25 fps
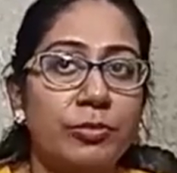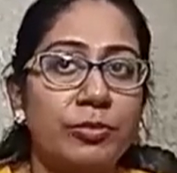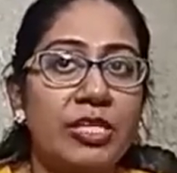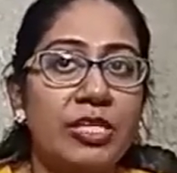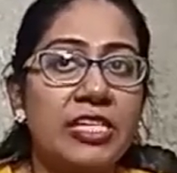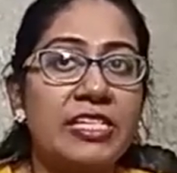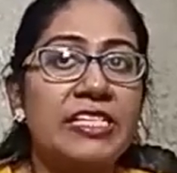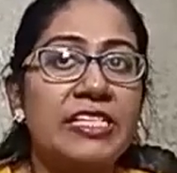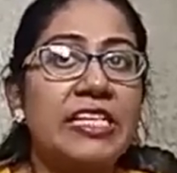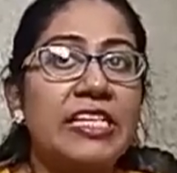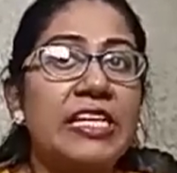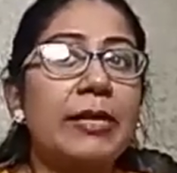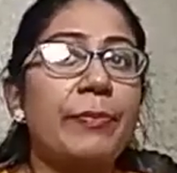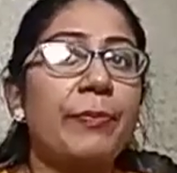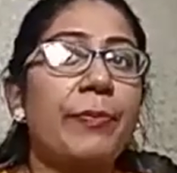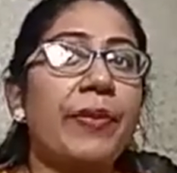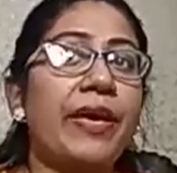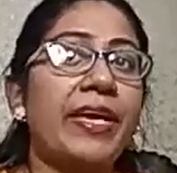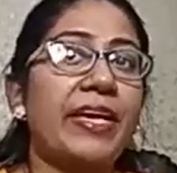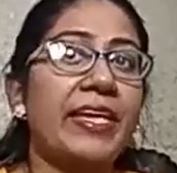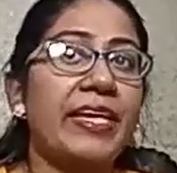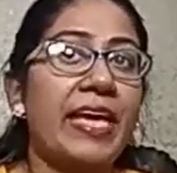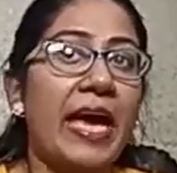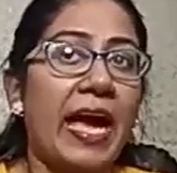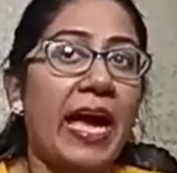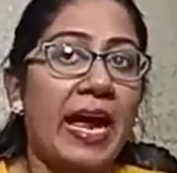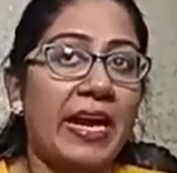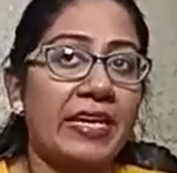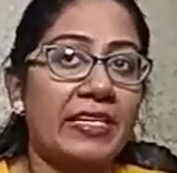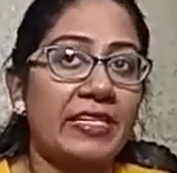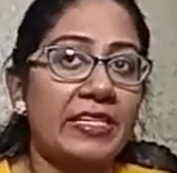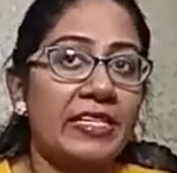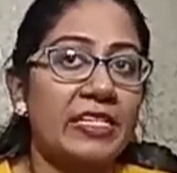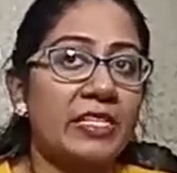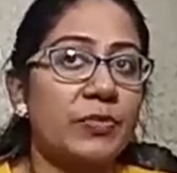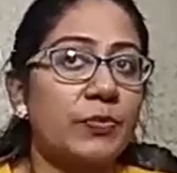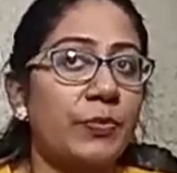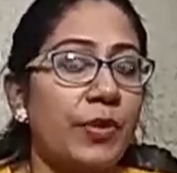The sleeping cat
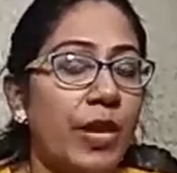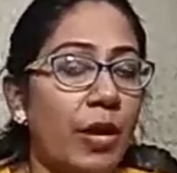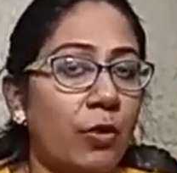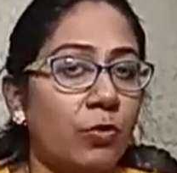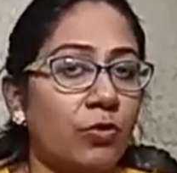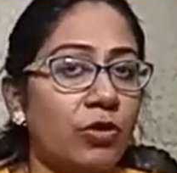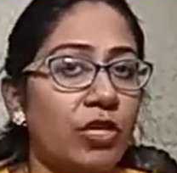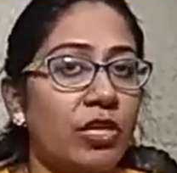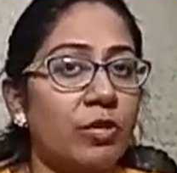is brown.